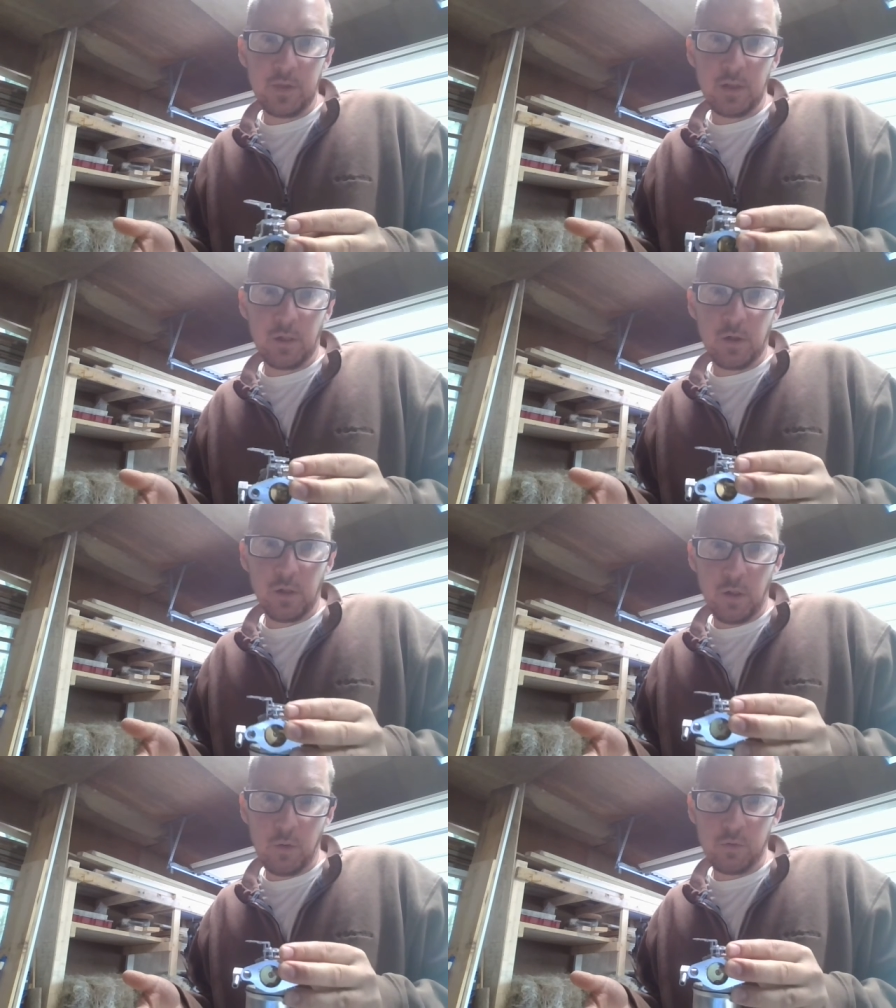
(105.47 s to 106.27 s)
it'll
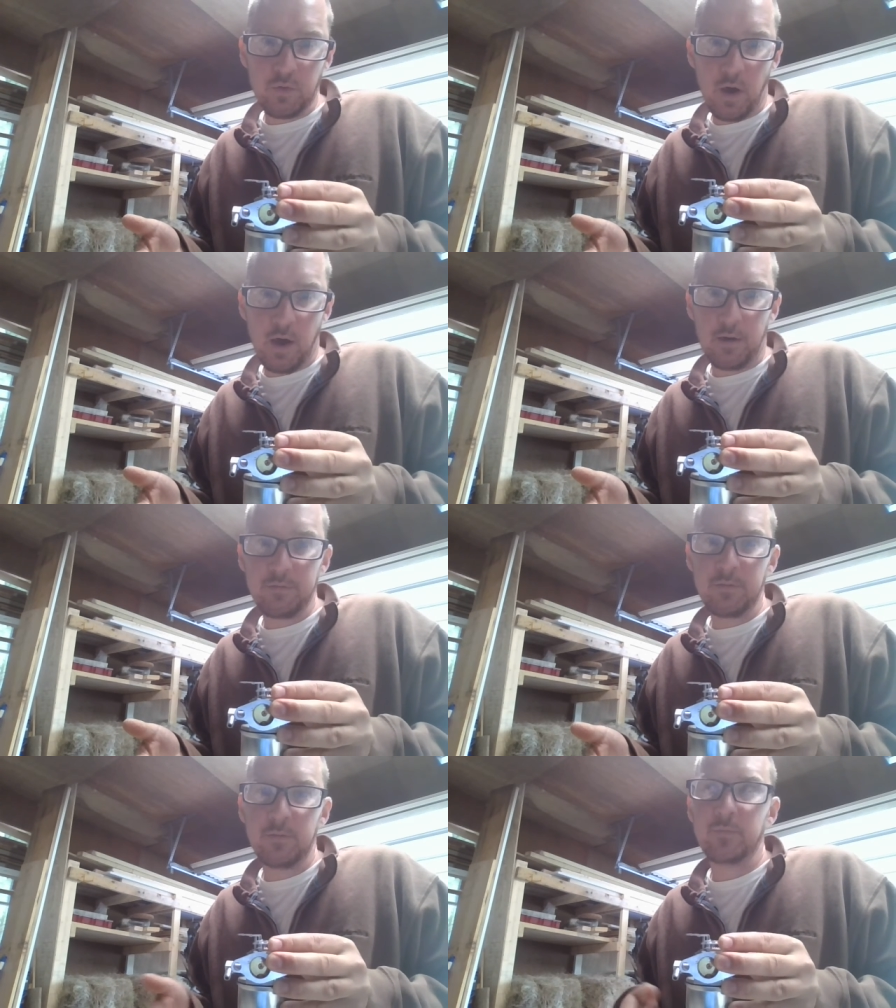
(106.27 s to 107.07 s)
close off
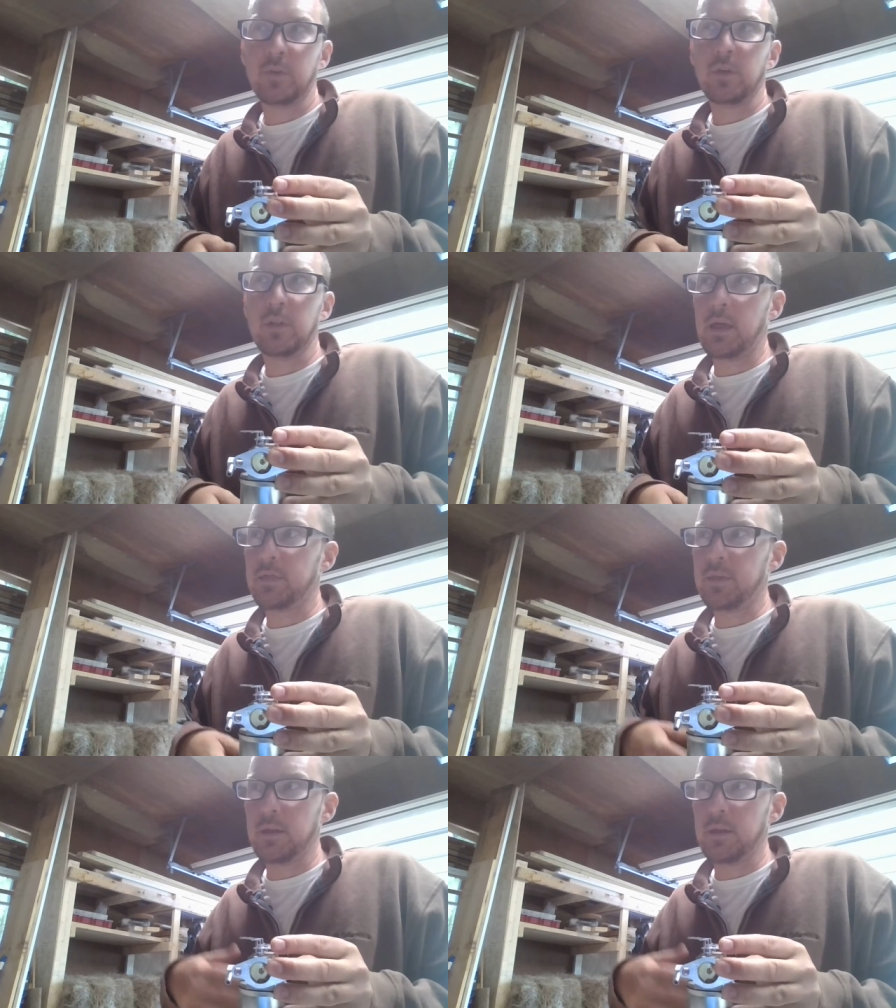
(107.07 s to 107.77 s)
to let